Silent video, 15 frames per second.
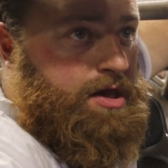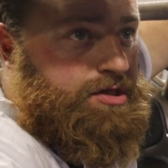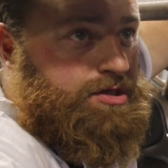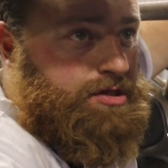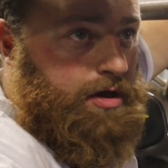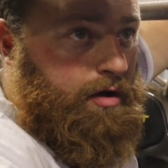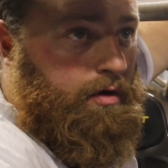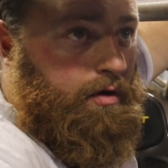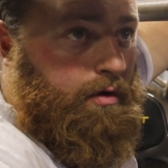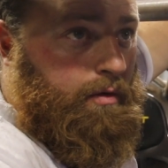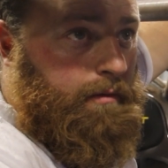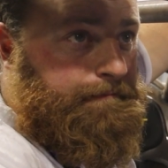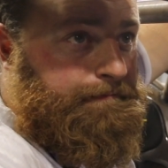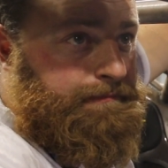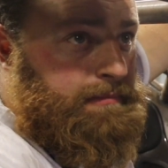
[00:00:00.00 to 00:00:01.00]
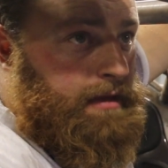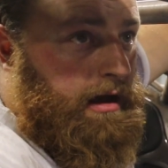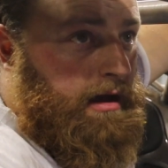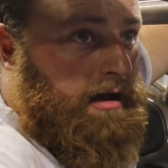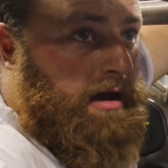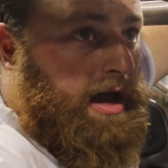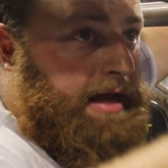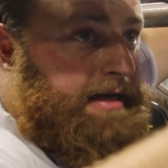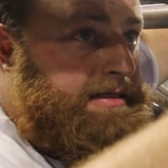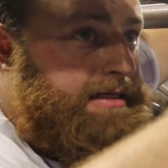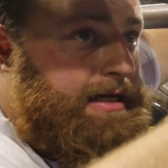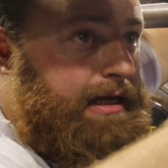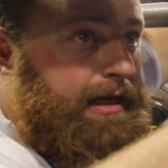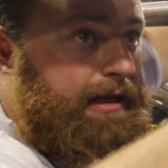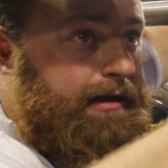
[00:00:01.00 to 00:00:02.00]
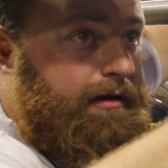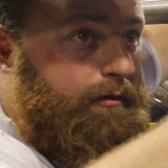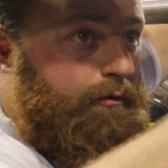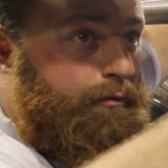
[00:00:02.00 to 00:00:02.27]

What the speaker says: So I did